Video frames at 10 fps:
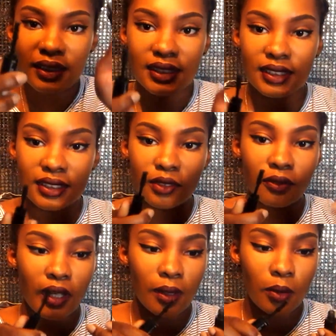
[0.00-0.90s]
a tinted
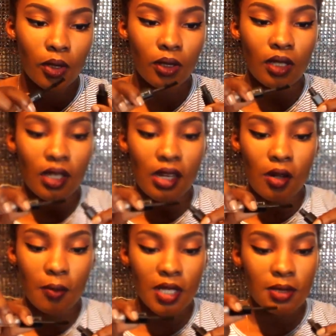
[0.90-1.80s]
fiber. It
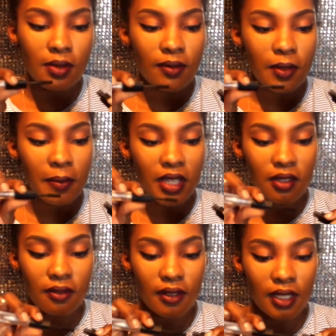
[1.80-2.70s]
reminds me of the
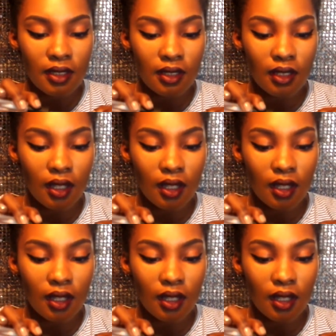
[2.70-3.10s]
Benefit.